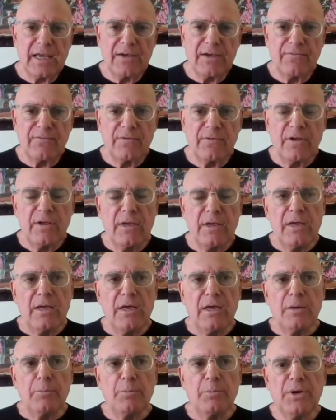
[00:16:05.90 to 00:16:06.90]
I have
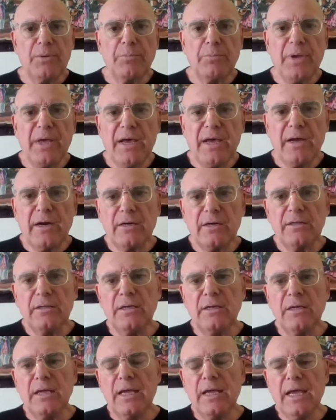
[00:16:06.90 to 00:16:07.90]

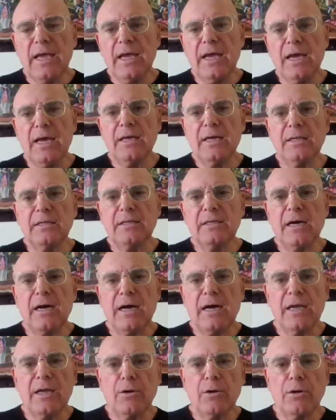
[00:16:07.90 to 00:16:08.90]
prepared, and
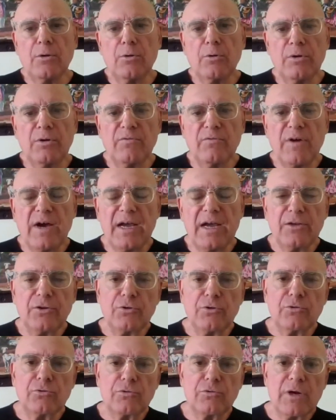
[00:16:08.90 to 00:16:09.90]
I
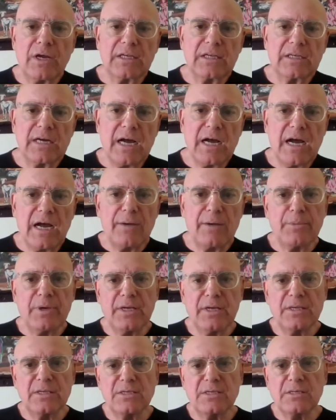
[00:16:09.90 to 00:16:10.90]
invite you to write
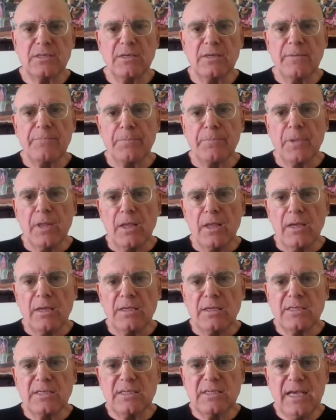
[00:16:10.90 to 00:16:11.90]
comments,
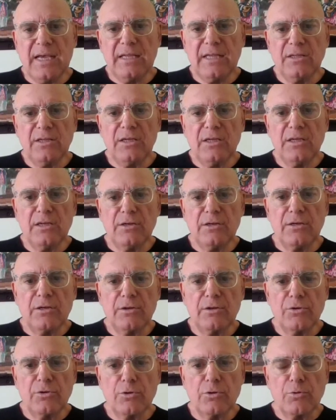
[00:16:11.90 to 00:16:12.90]
send in
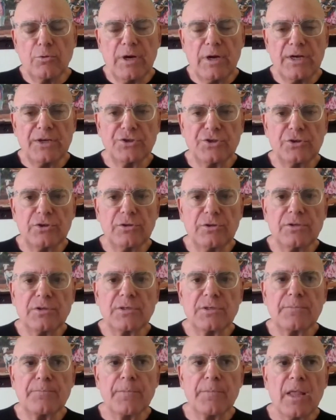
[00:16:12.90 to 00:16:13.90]
your
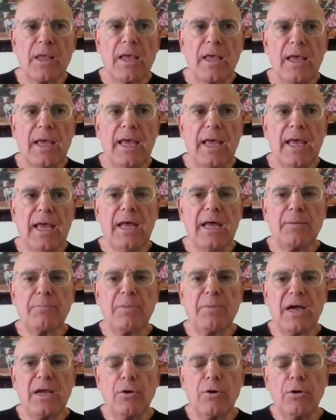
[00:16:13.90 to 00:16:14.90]
questions, and
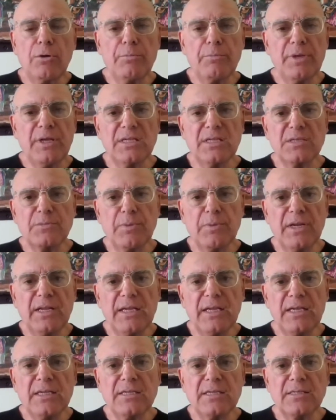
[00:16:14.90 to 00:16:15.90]
by all means,
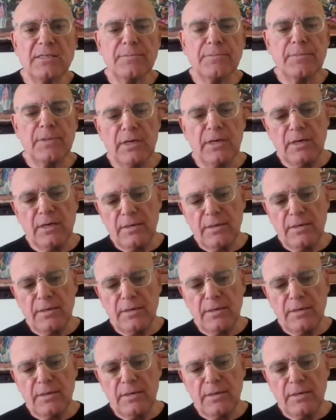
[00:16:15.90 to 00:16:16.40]
please